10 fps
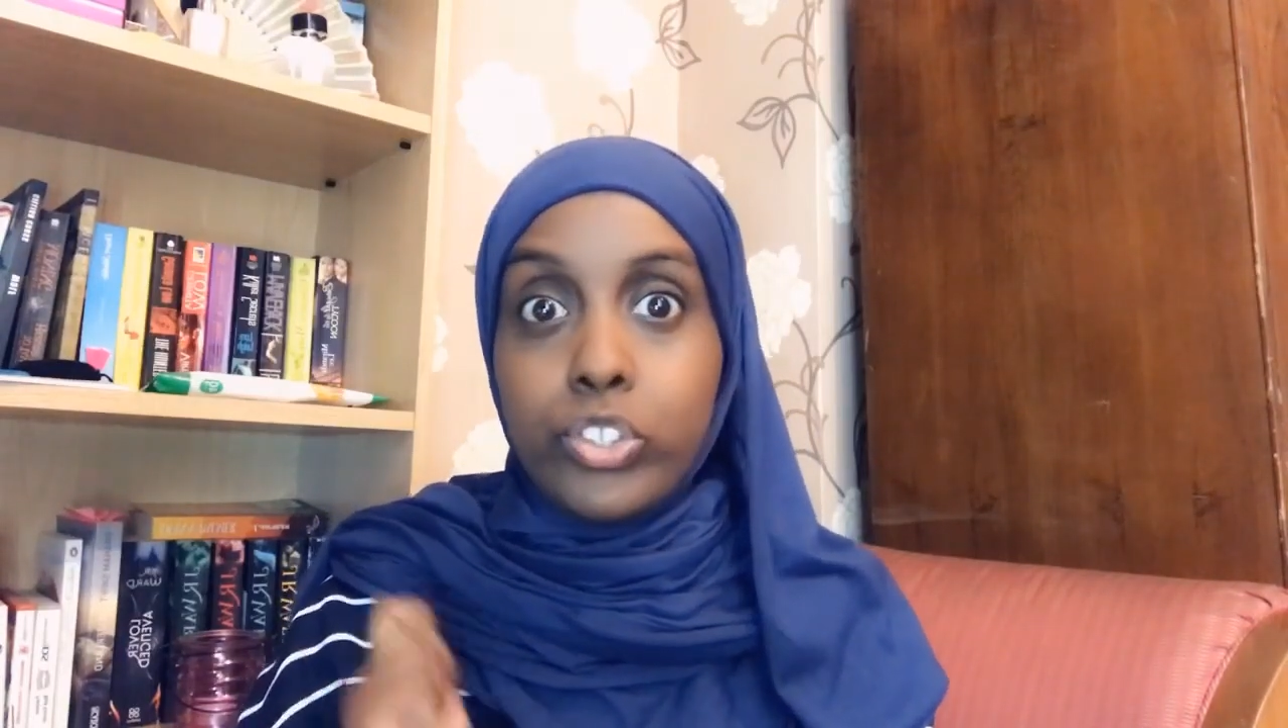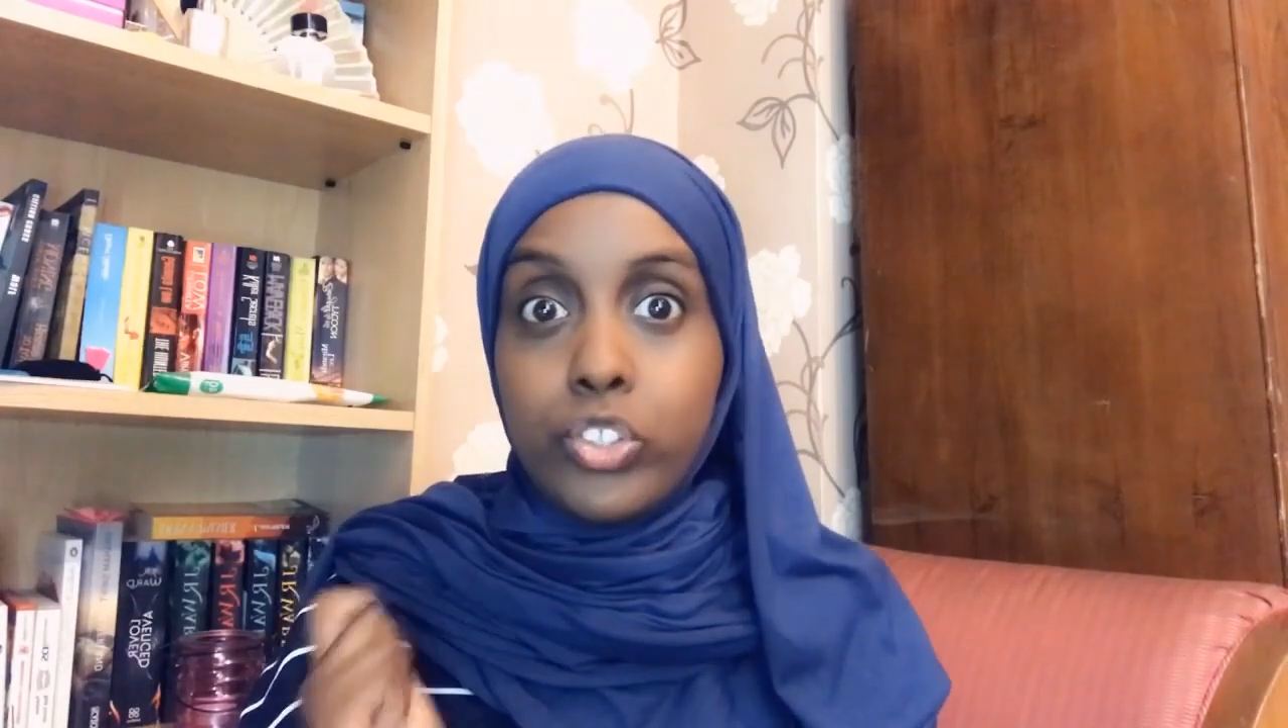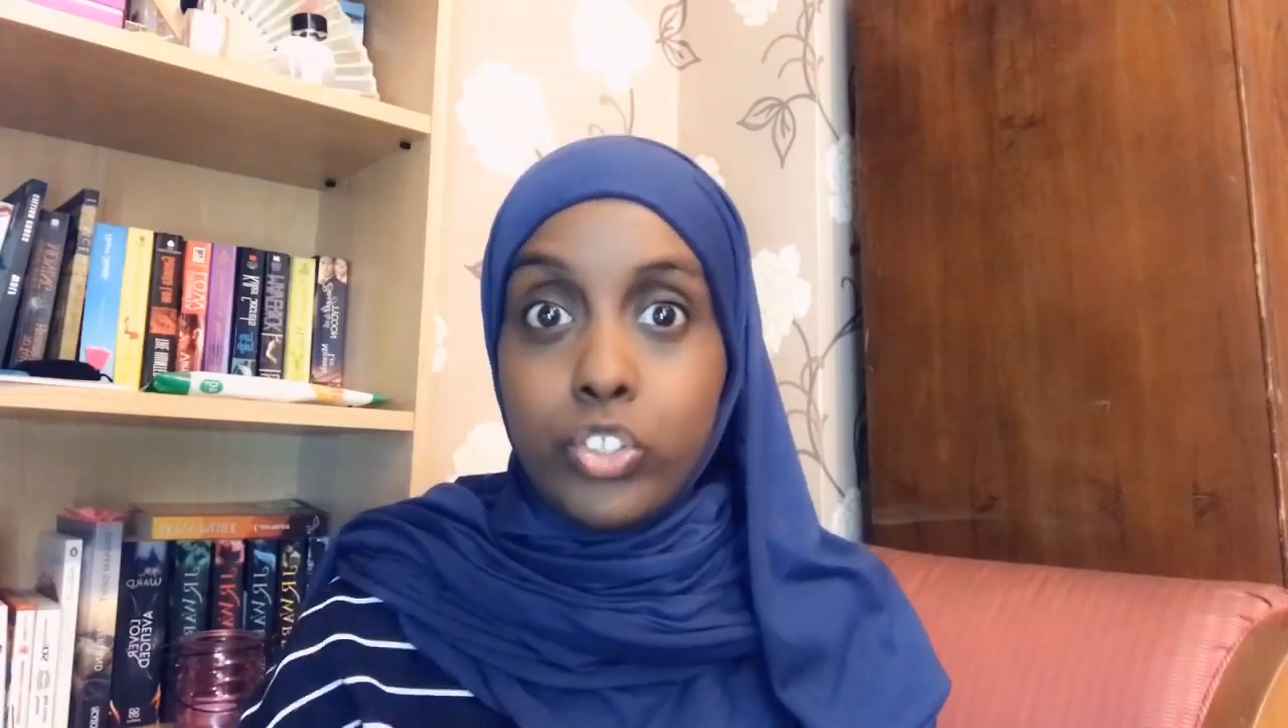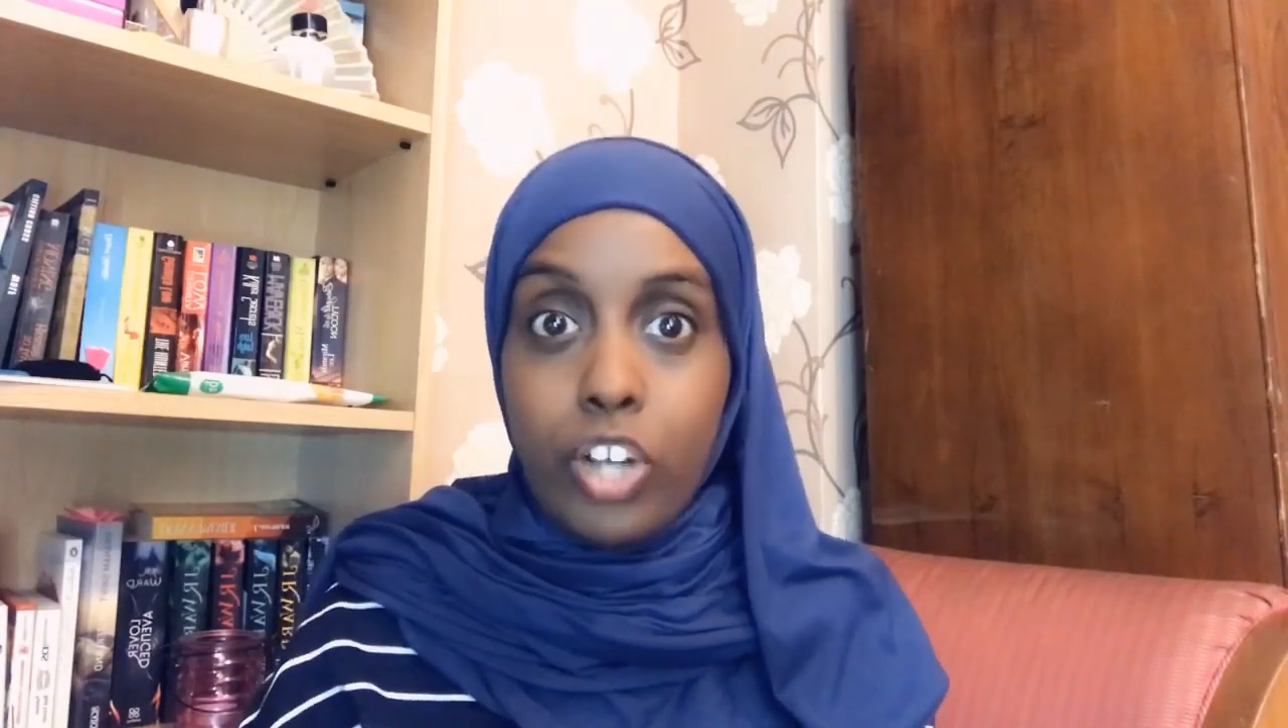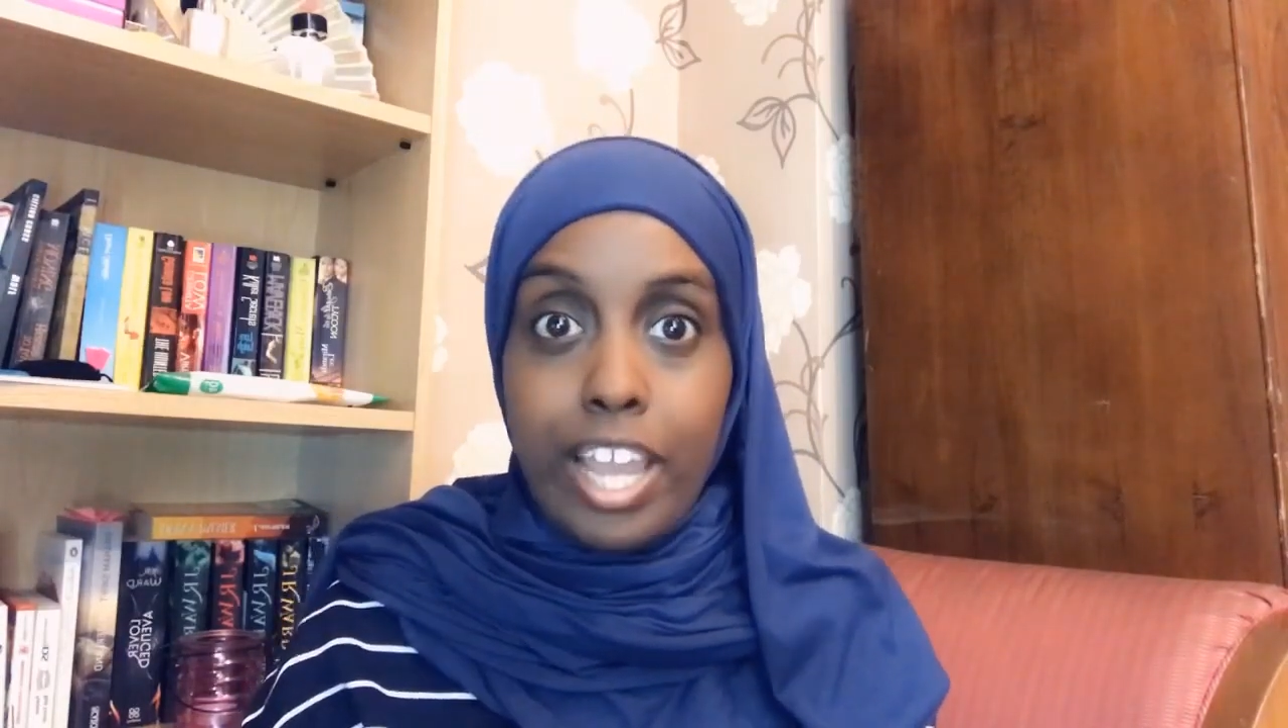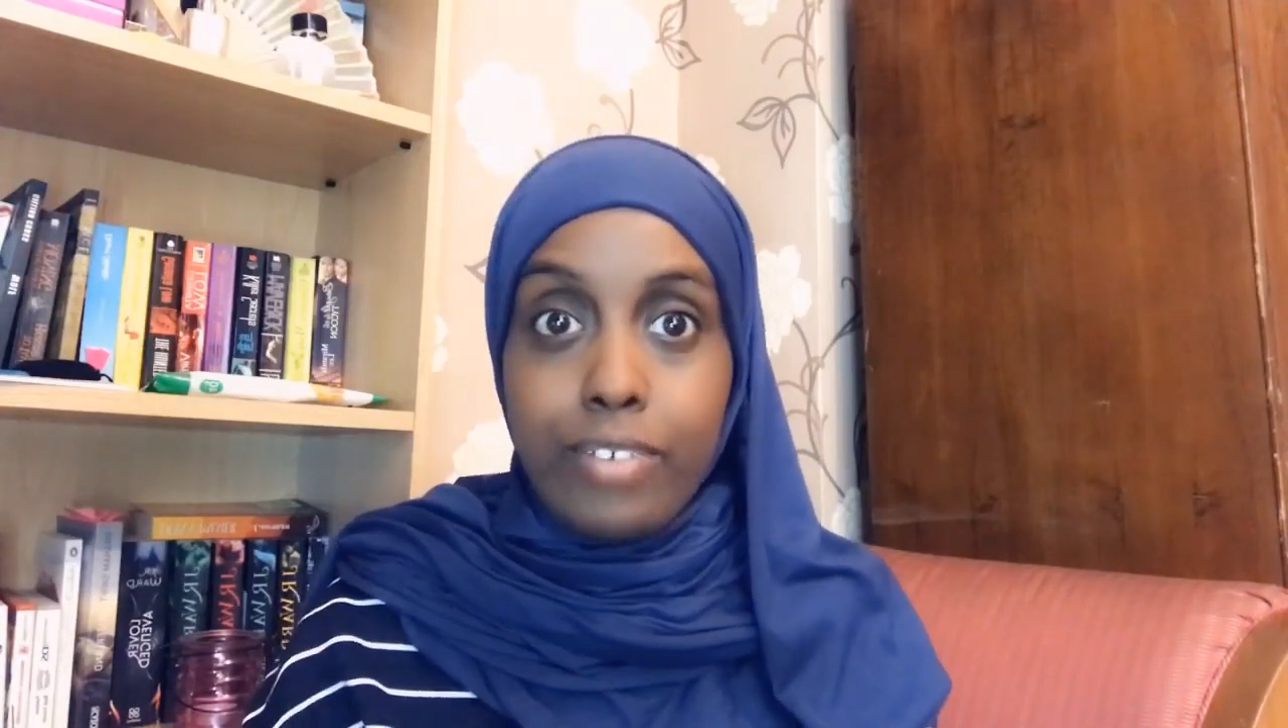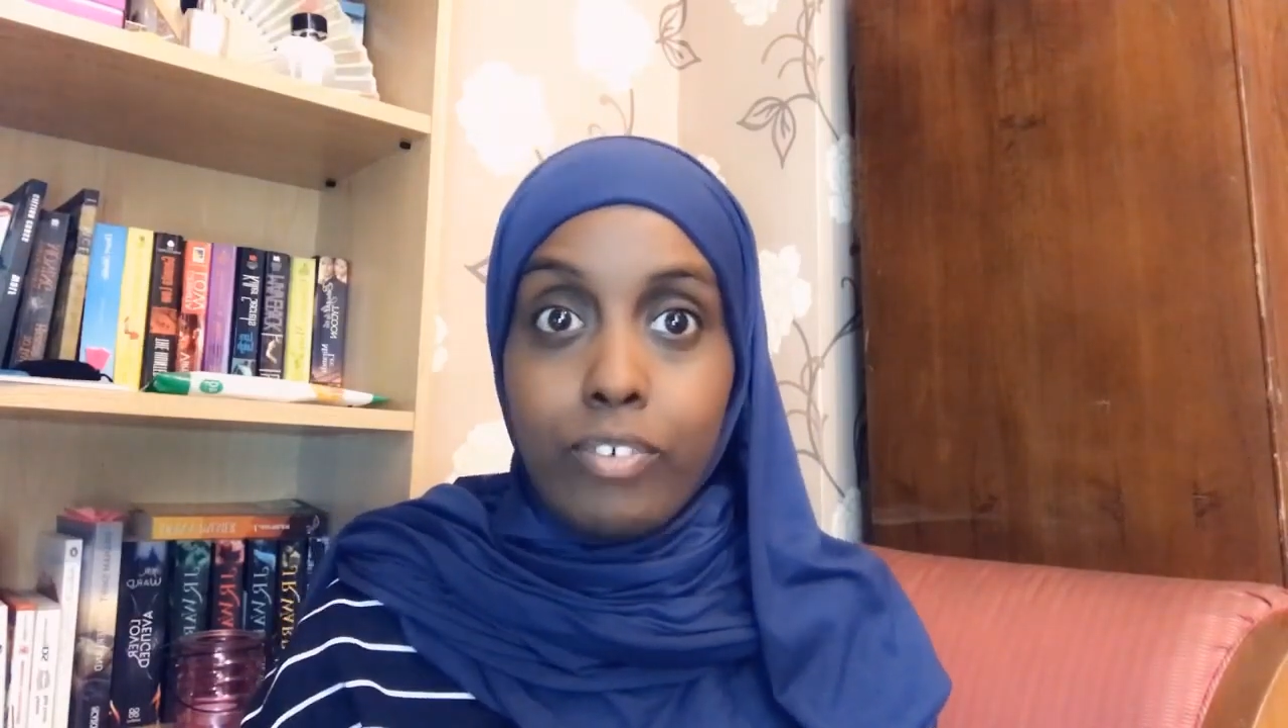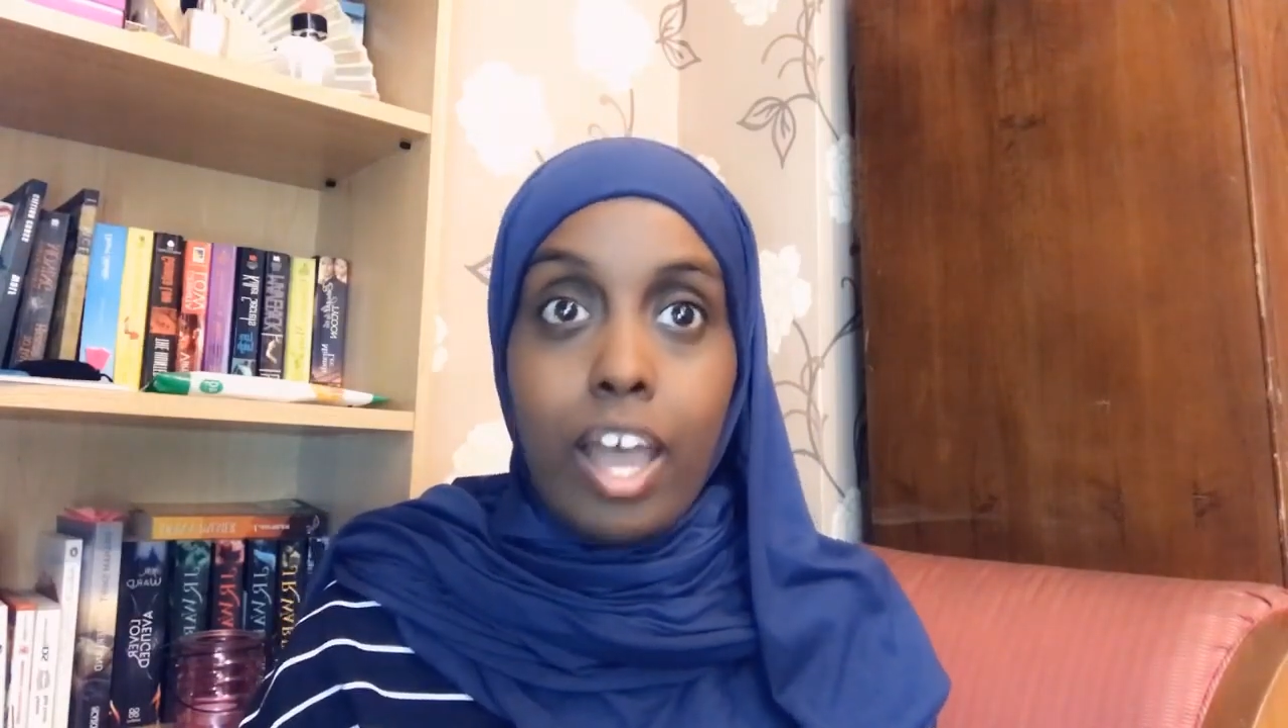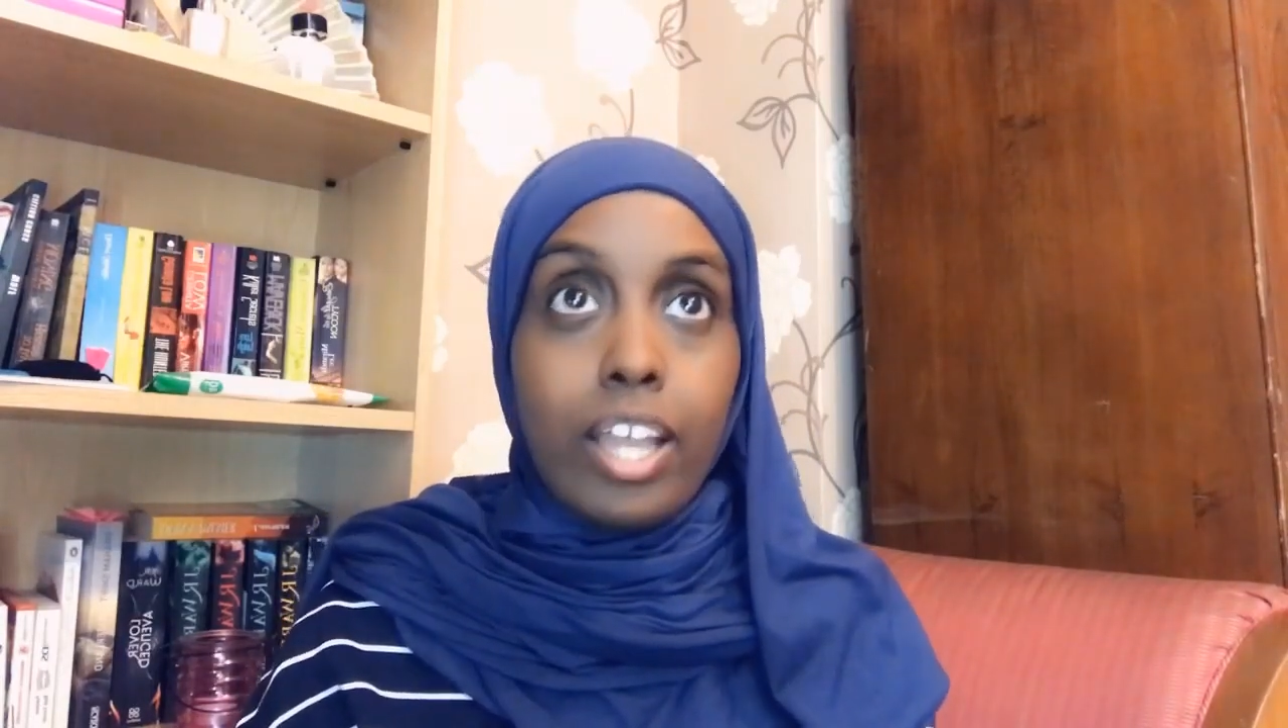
to drive,